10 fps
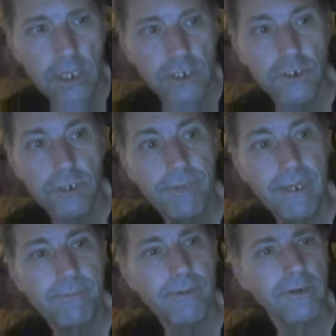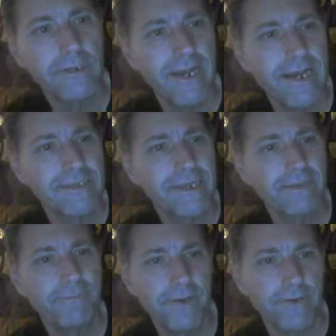should be immortalized as
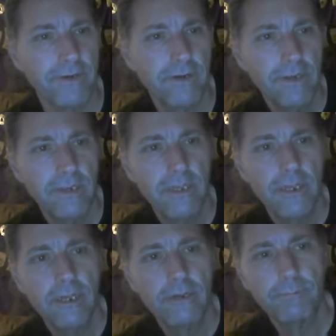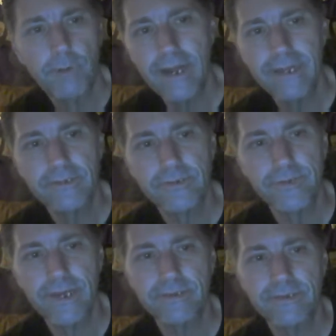a figure. Bryan's
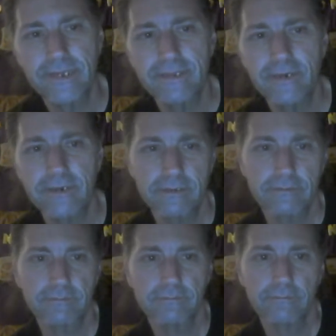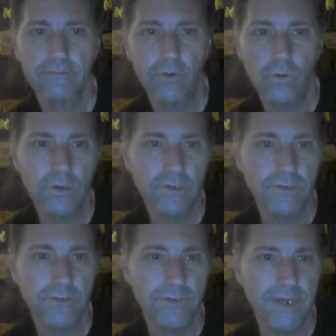2010 look,
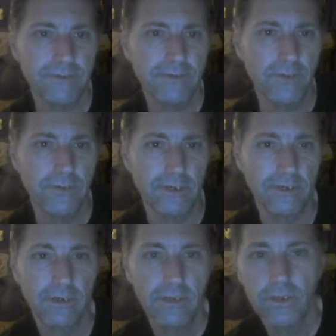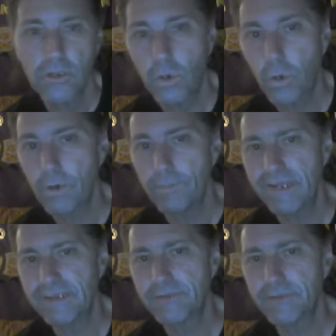Orton's 2002 look, or
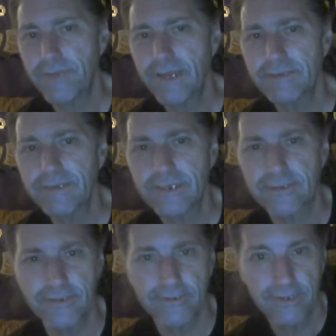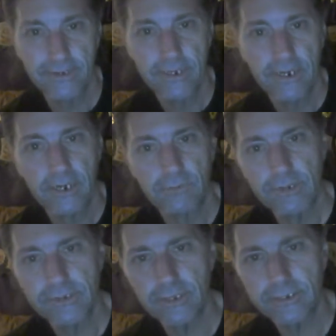Miz's 2006 look.
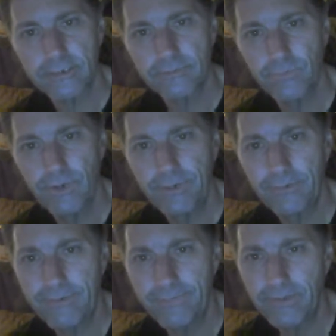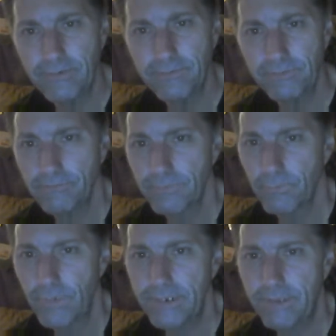Results will be revealed
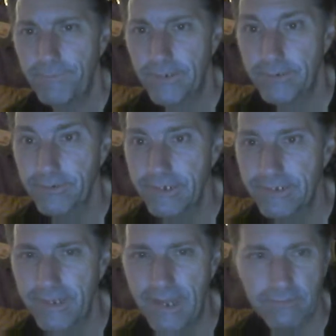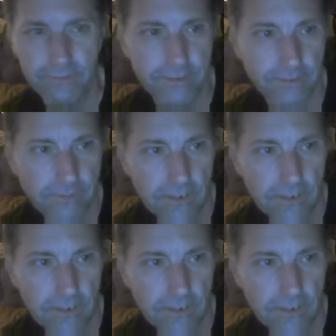when the figure is announced.